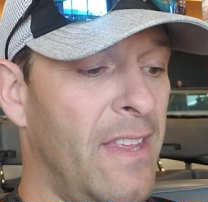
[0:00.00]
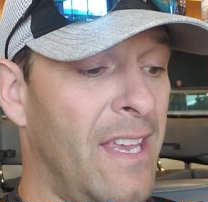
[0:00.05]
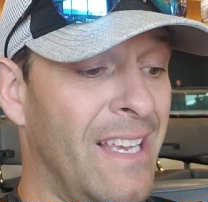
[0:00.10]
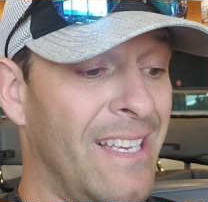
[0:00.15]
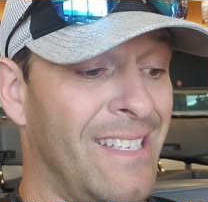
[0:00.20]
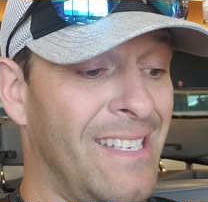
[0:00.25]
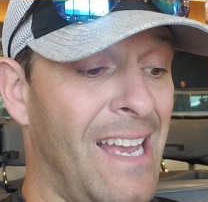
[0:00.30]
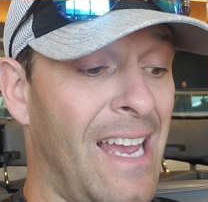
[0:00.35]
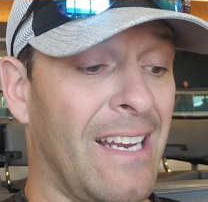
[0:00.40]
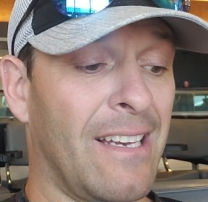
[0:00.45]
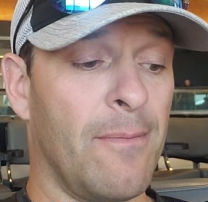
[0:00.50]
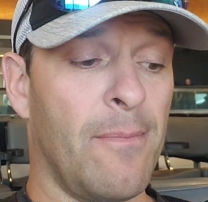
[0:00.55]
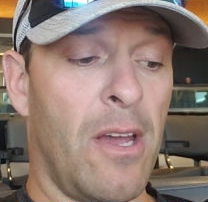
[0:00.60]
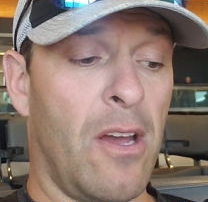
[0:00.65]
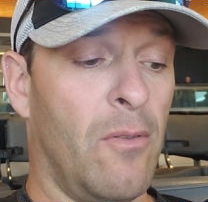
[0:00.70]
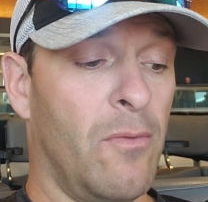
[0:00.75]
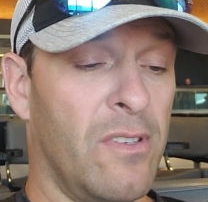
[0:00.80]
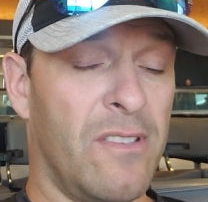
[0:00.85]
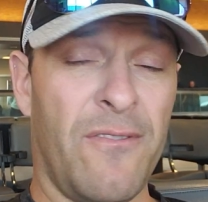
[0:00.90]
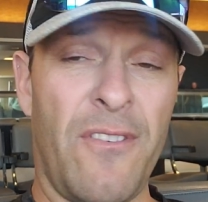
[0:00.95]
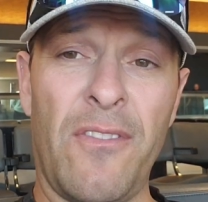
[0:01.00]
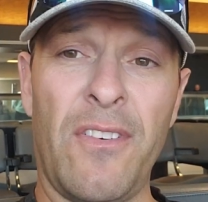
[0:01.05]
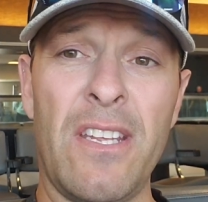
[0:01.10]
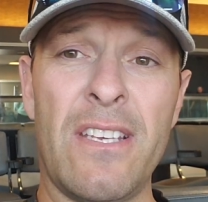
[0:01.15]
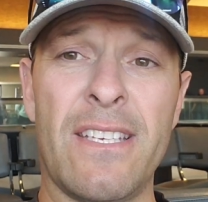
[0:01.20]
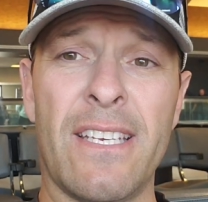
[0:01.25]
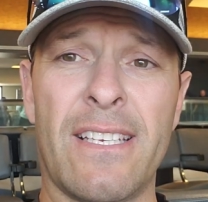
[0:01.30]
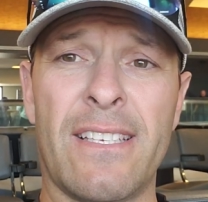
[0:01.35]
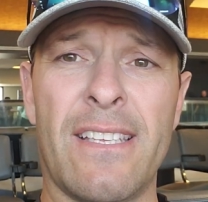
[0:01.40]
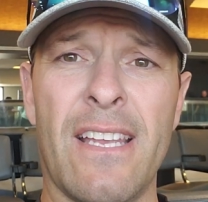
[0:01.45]
The exact amount was
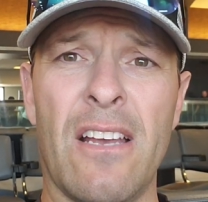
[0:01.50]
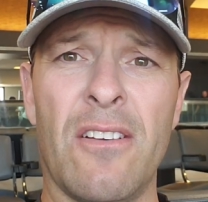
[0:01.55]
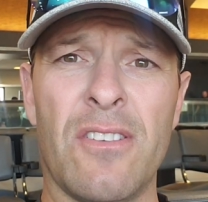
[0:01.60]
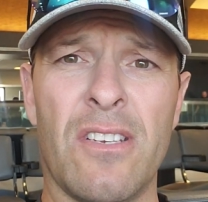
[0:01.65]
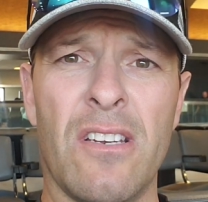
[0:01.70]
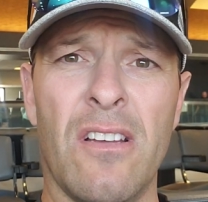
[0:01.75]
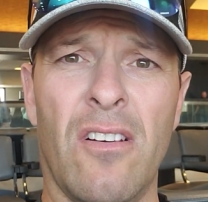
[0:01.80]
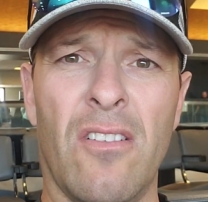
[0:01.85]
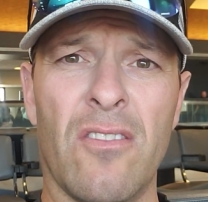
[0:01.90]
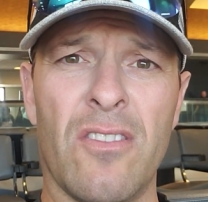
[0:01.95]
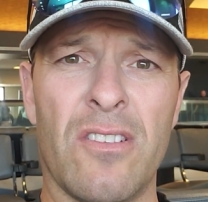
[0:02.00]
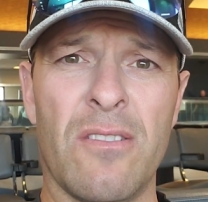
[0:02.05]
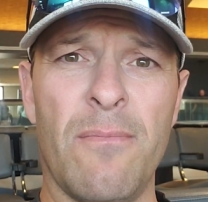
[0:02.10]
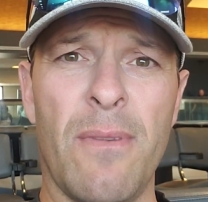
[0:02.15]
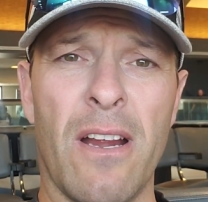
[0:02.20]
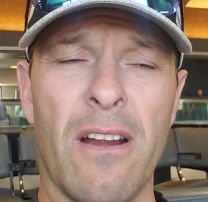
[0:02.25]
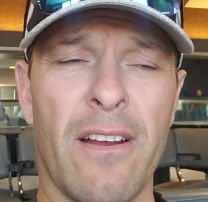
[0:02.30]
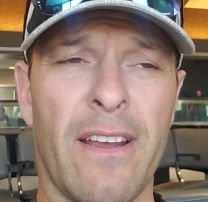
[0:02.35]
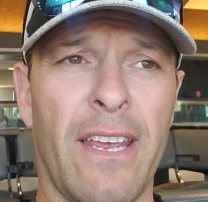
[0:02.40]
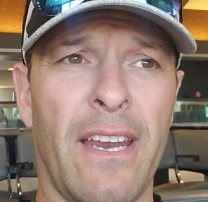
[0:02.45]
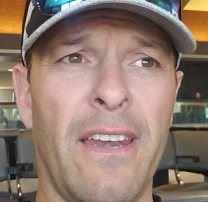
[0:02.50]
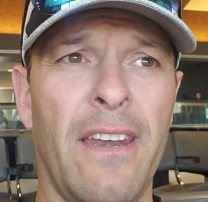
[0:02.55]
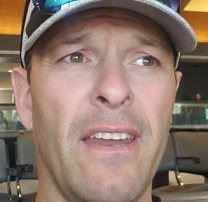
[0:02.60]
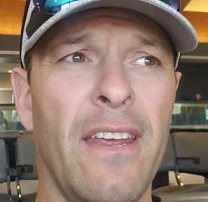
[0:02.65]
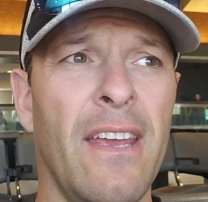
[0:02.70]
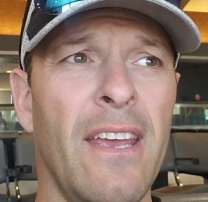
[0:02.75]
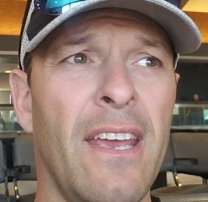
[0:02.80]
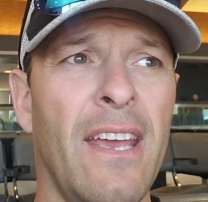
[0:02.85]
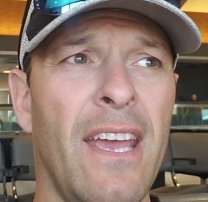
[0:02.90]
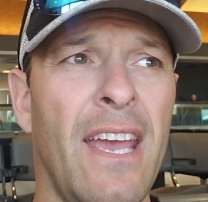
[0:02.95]
$56,000 American
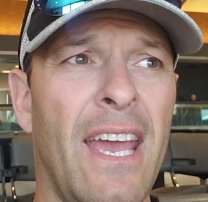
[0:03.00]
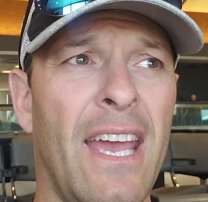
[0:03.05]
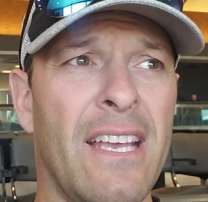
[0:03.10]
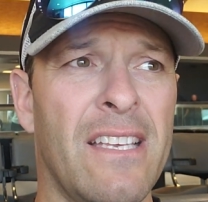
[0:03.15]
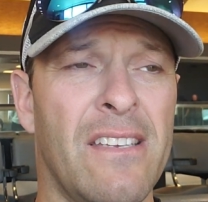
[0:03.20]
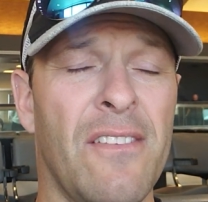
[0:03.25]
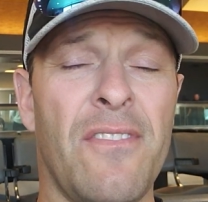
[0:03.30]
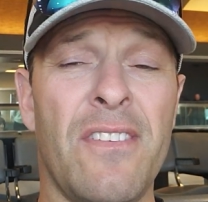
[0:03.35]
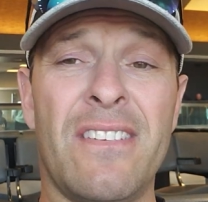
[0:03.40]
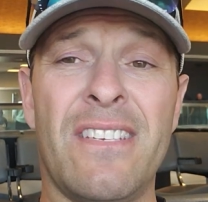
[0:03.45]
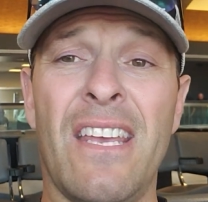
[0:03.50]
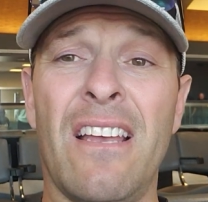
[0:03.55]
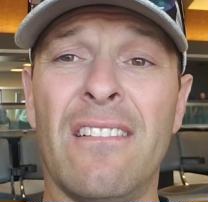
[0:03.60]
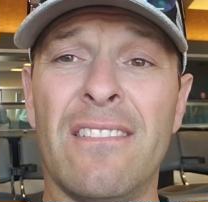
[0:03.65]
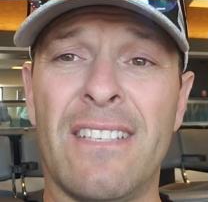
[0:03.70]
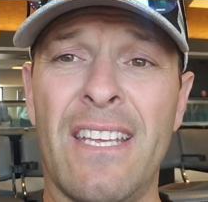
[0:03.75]
as of the sale.